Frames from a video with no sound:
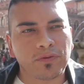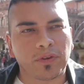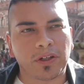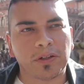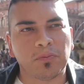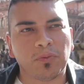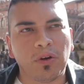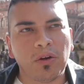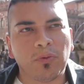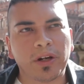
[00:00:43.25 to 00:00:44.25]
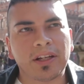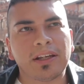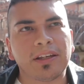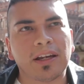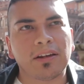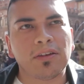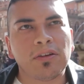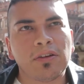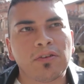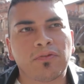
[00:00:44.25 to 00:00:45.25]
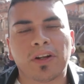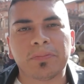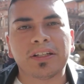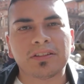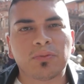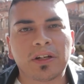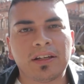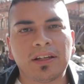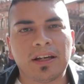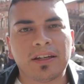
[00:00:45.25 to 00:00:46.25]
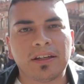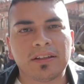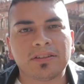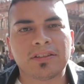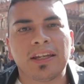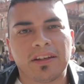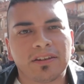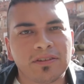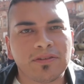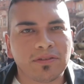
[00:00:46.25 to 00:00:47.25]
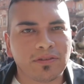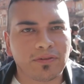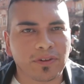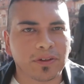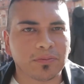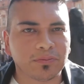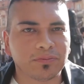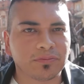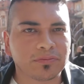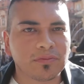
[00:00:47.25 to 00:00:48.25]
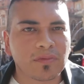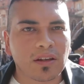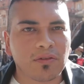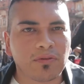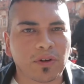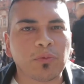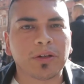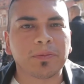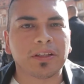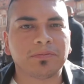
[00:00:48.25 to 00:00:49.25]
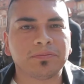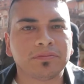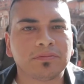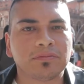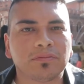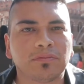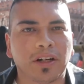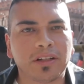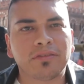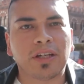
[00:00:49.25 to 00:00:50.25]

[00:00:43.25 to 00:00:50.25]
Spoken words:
from what can I get from this, what can I take from women, right?